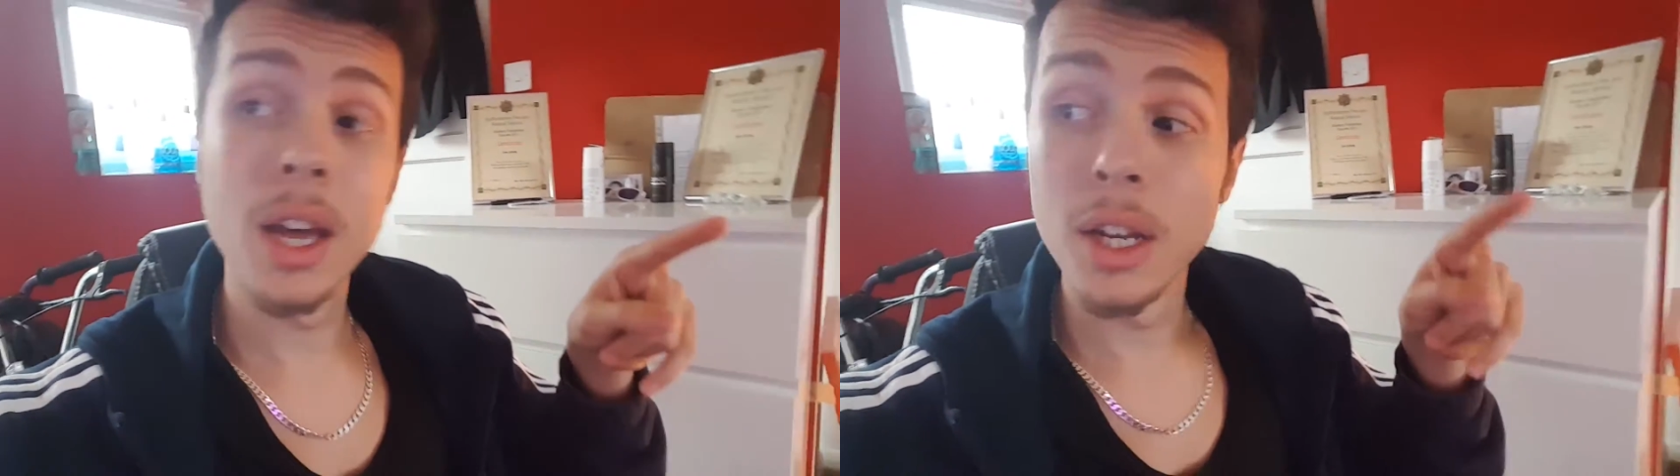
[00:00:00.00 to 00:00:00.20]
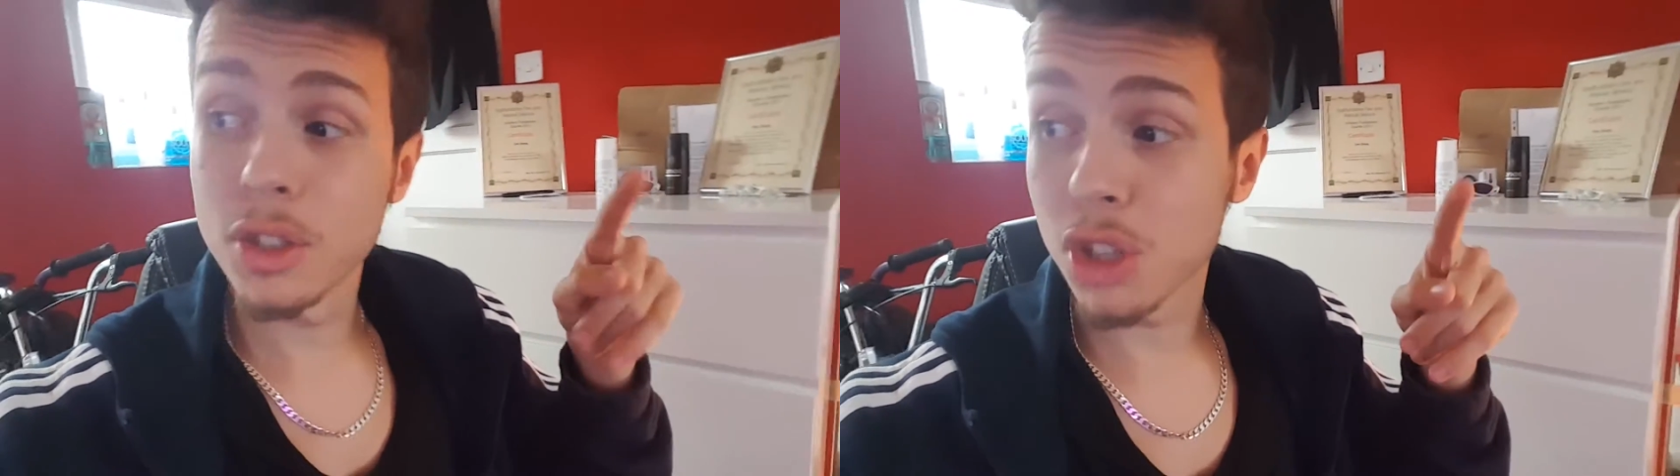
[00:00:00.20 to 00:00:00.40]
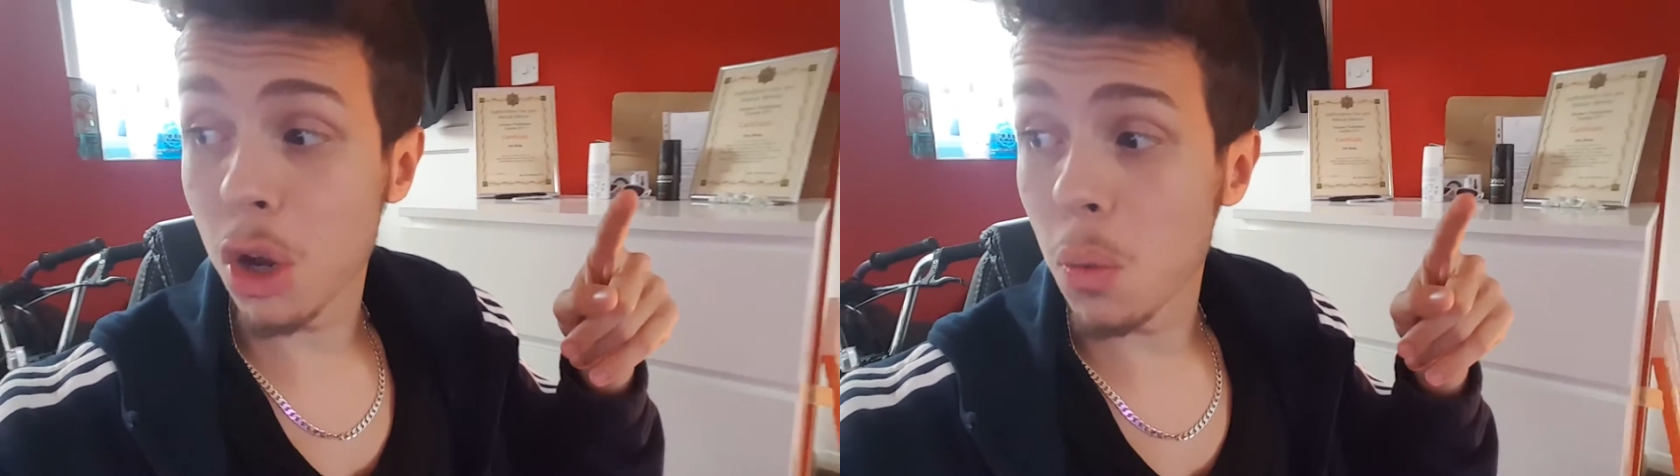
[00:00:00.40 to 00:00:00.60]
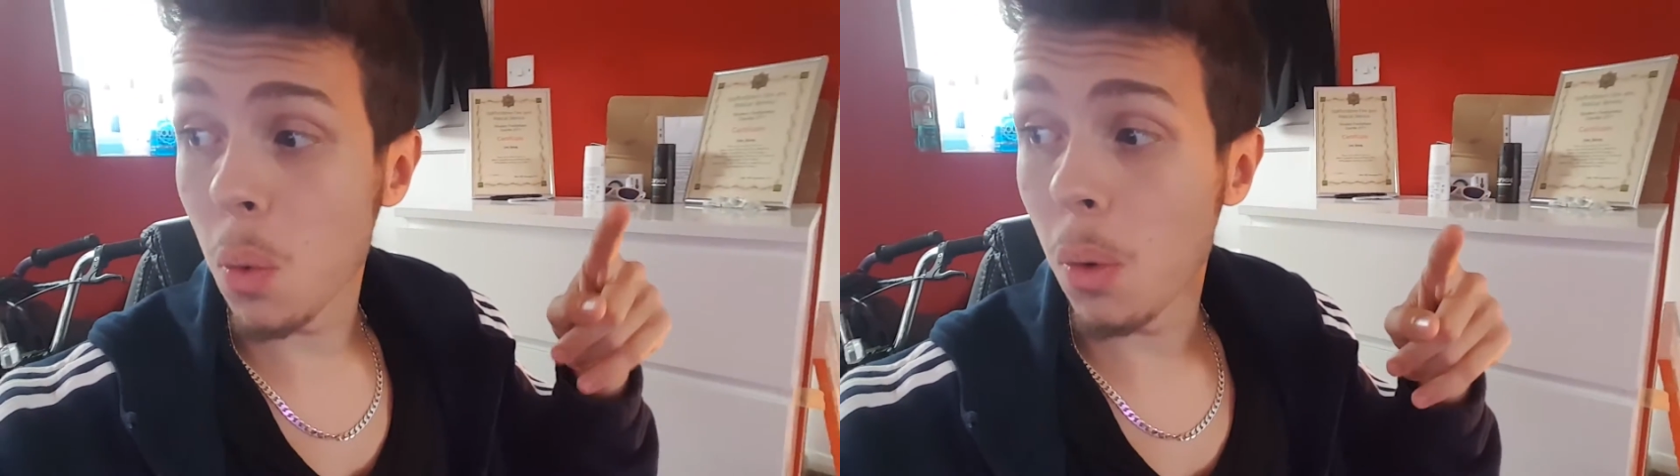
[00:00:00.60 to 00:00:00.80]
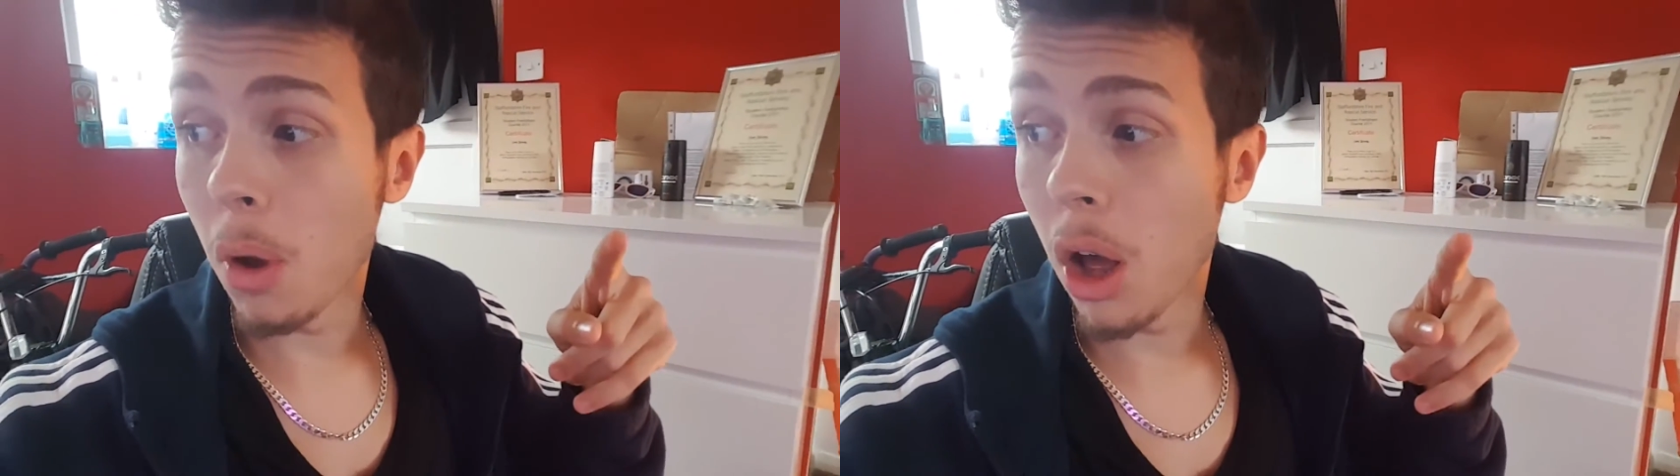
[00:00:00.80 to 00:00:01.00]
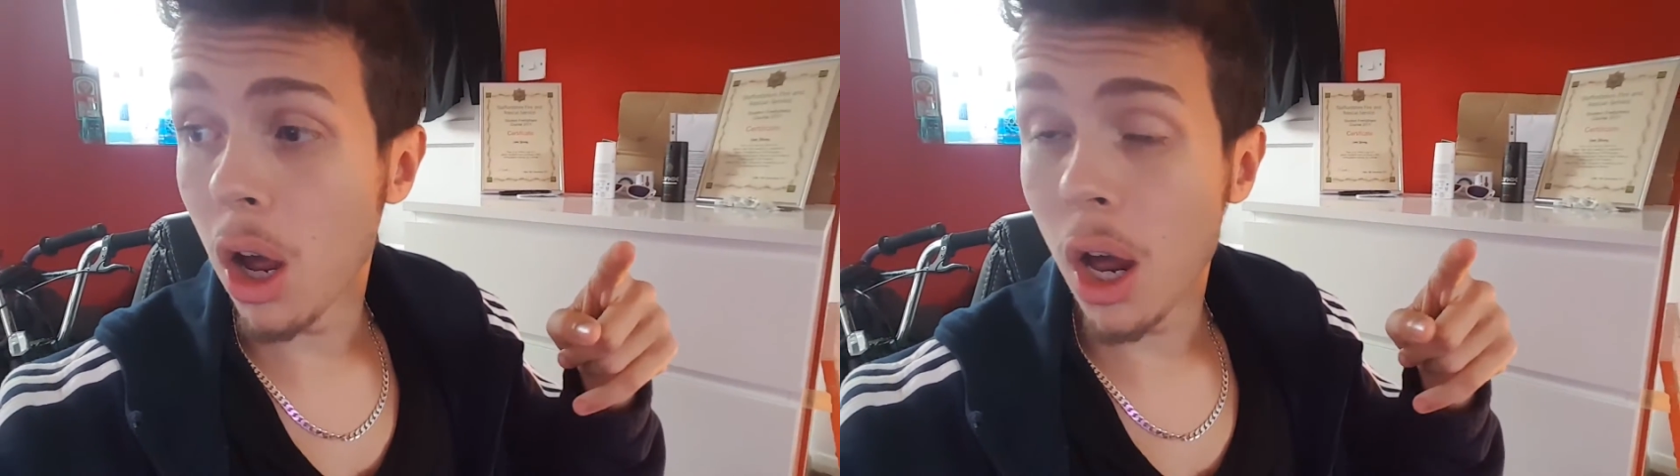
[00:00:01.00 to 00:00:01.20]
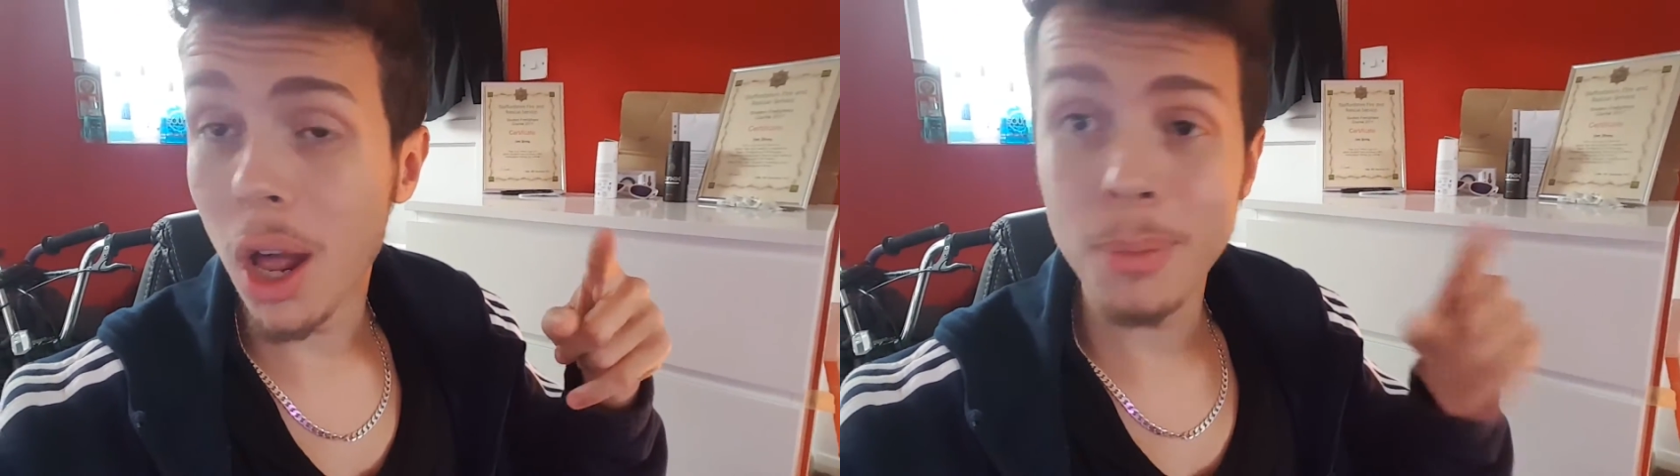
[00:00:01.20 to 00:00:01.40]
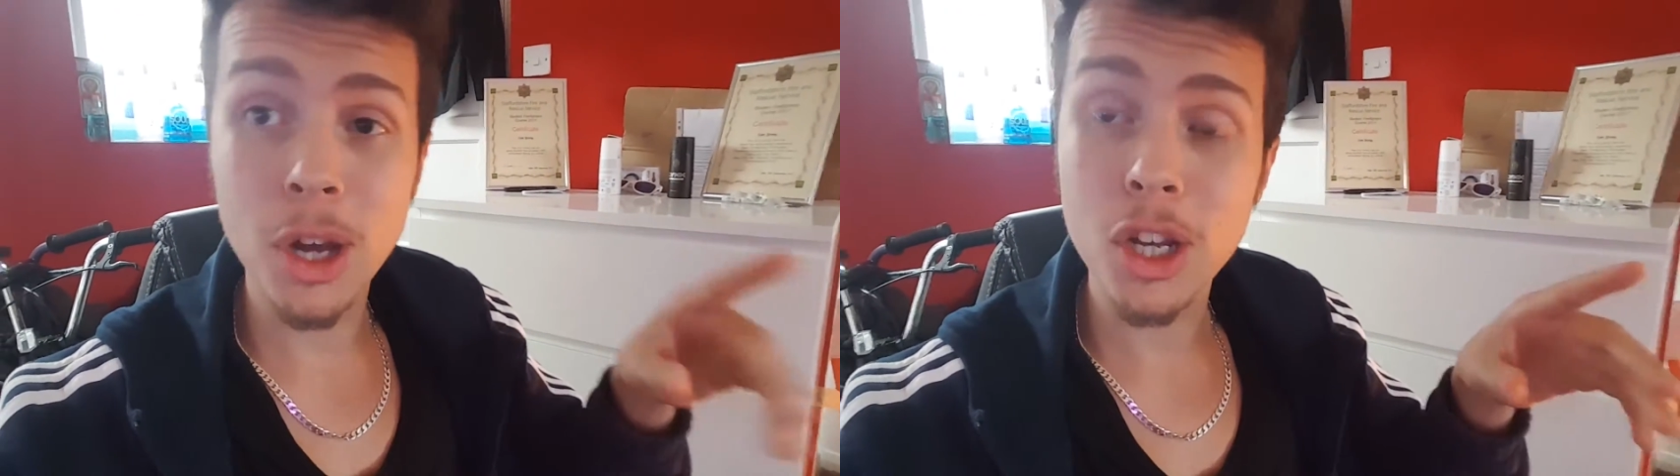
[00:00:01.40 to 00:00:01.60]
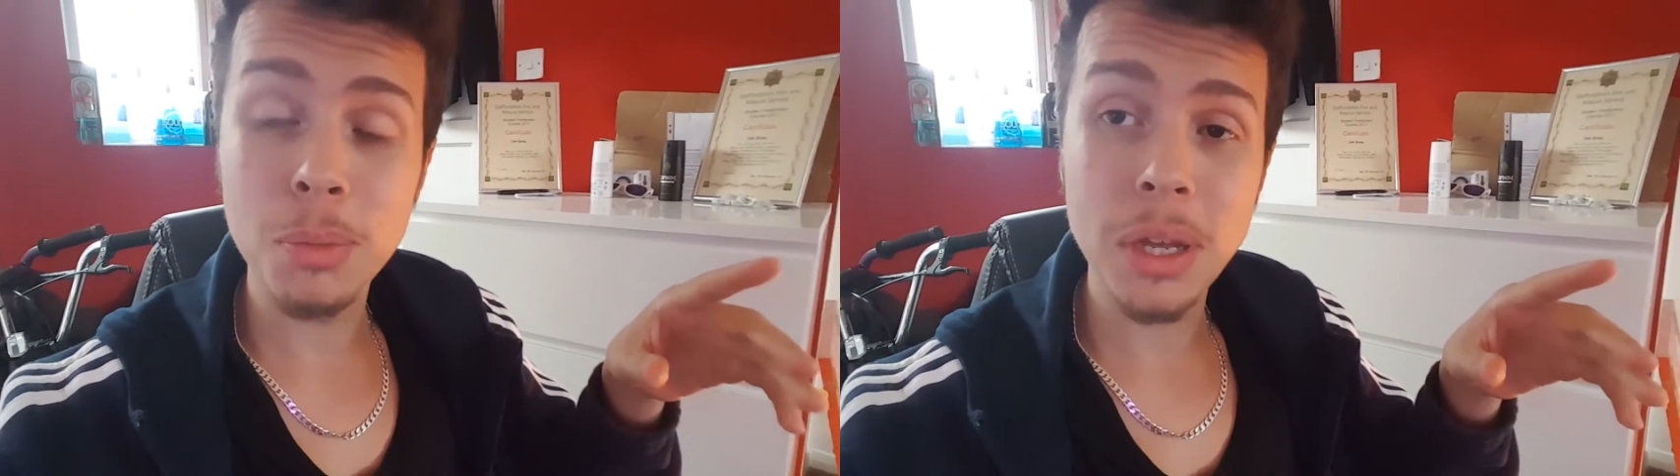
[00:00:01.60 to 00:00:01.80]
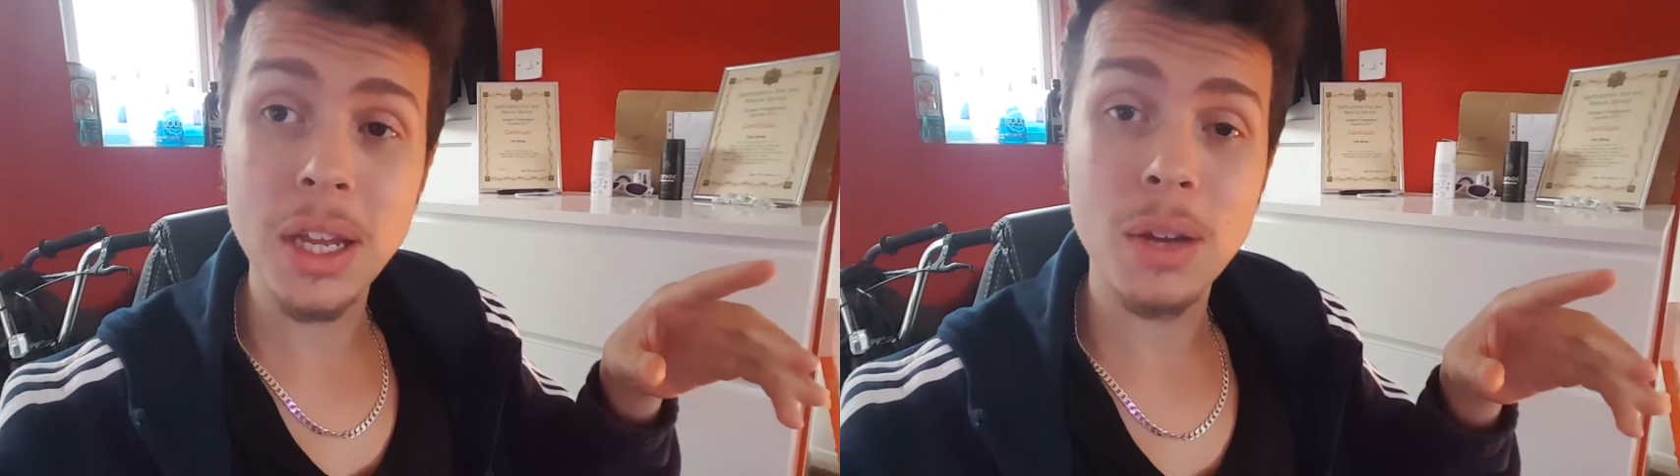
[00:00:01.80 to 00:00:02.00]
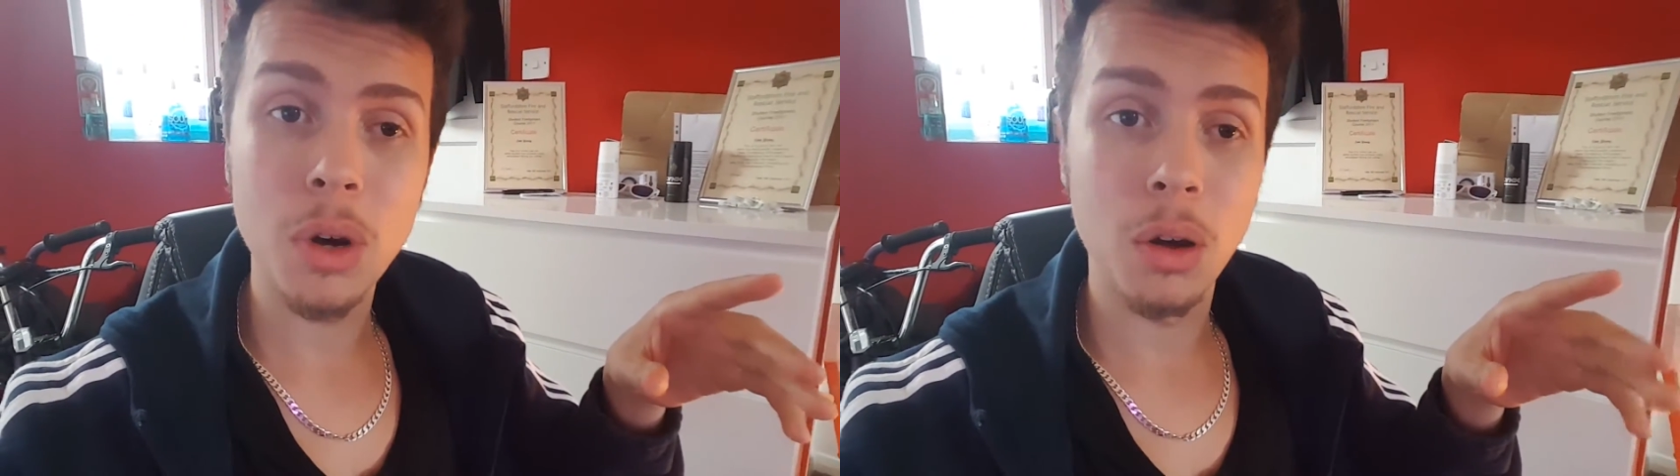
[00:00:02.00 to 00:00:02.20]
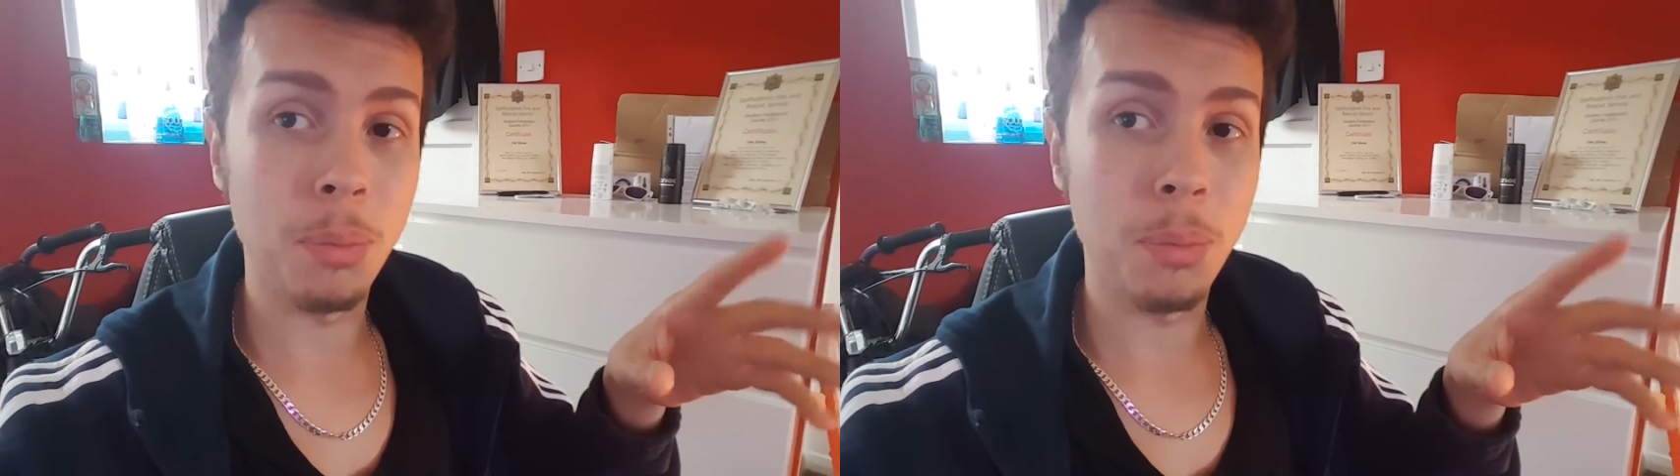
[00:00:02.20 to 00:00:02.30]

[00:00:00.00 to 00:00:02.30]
So I'm not going to be, well,